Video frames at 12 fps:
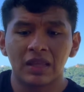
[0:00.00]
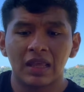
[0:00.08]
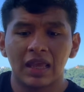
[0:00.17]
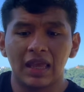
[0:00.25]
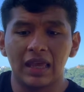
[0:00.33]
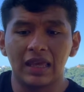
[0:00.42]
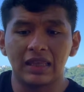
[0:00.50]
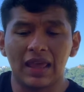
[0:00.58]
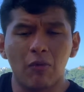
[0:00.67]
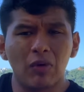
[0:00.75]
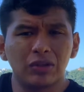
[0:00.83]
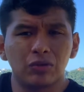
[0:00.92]
And I
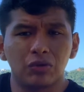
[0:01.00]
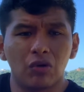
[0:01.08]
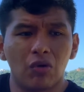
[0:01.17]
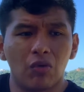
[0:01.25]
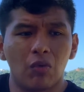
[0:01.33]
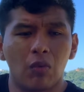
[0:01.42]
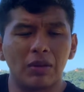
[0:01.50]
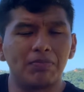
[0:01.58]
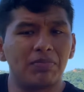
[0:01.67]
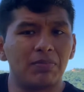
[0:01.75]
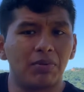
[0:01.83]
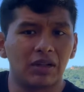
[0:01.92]
want to know what
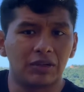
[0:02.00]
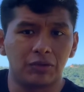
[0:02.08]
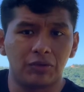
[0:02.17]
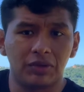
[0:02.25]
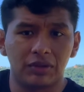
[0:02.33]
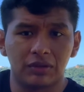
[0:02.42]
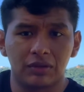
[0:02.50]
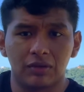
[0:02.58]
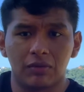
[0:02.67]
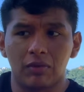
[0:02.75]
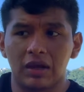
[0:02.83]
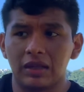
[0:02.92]
people are doing,
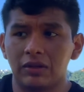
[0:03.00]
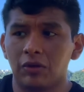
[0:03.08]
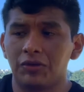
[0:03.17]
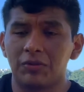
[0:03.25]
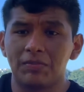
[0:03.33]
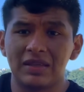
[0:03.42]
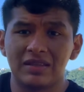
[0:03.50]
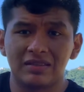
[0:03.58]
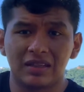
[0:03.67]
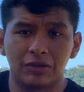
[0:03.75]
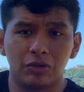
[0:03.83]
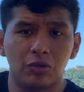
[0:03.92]
what other businesses
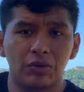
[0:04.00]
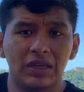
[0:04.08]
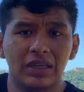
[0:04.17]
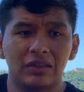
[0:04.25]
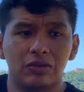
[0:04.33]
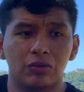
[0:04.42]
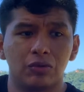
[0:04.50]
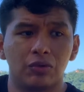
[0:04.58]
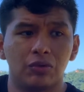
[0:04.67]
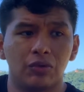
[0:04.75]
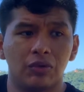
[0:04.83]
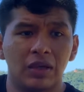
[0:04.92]
are doing
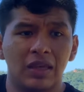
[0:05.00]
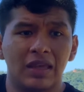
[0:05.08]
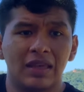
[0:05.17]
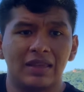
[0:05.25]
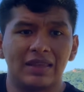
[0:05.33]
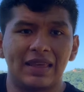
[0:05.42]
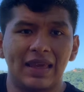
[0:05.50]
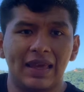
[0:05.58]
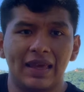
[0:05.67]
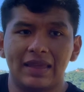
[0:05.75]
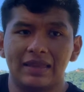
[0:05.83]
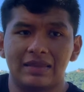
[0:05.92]
to
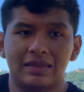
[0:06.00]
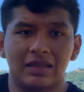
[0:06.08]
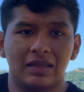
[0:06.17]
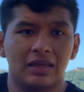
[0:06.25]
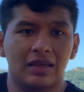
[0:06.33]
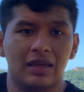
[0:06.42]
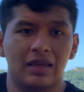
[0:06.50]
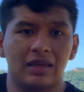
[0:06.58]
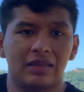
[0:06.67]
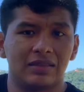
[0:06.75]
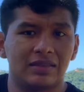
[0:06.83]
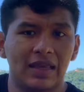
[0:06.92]
get
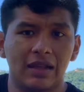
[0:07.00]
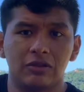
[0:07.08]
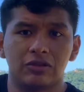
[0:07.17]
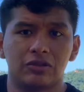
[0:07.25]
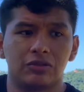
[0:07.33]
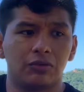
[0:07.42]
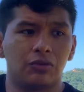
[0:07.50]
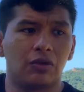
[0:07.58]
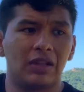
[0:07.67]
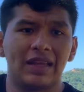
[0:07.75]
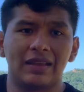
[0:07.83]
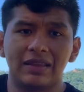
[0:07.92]
sales, to
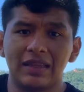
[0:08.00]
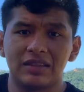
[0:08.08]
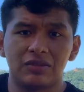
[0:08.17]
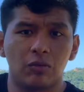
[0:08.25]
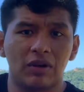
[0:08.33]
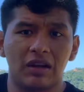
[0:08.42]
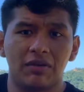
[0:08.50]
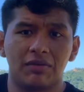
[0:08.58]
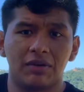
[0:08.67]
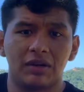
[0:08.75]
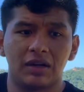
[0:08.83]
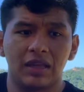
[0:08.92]
collect leads, whatever